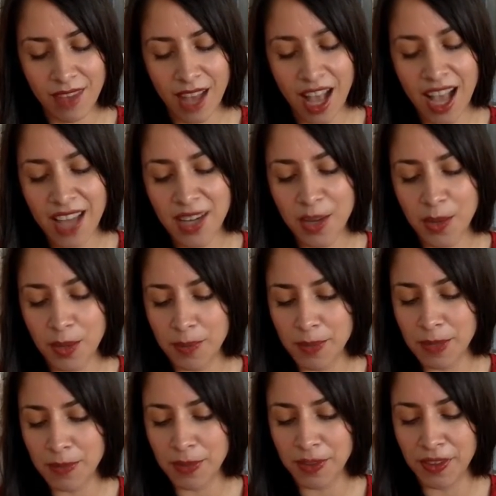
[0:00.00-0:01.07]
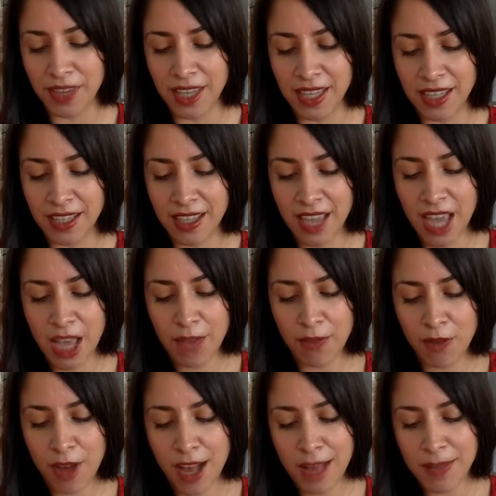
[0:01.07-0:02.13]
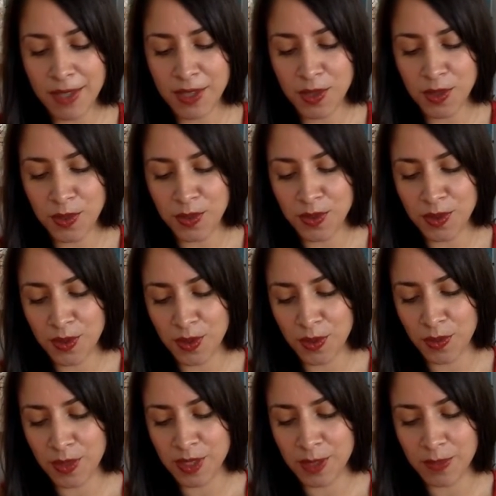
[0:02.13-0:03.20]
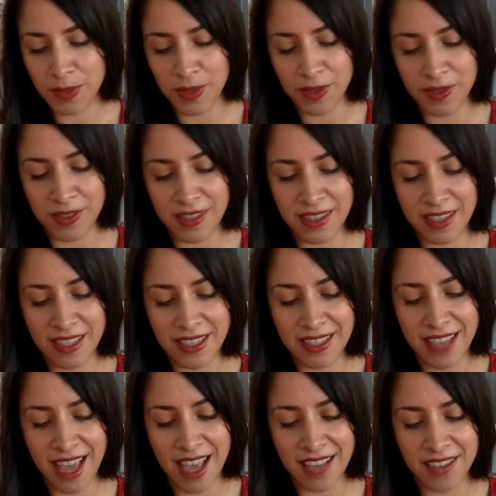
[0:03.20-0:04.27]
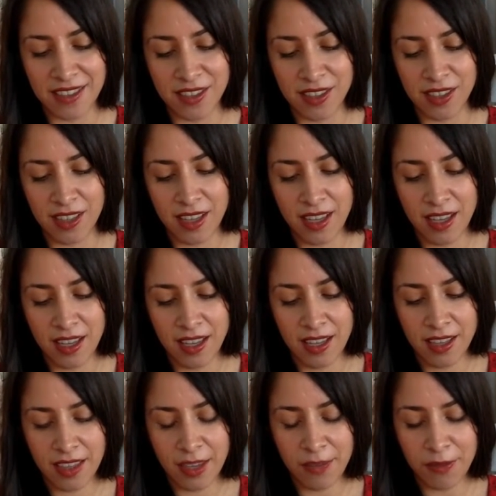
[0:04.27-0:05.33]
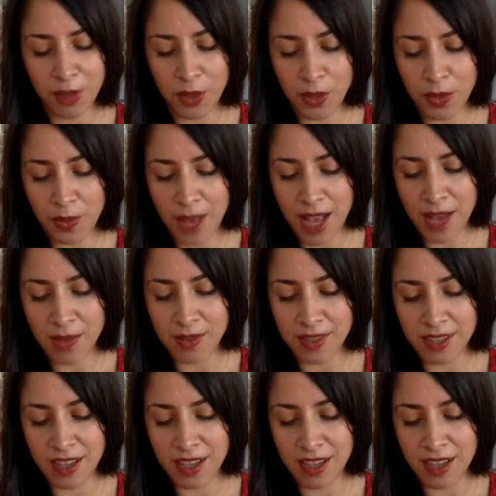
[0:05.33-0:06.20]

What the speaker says: I know what people think, for I'm attuned to the whispers in this castle. They float around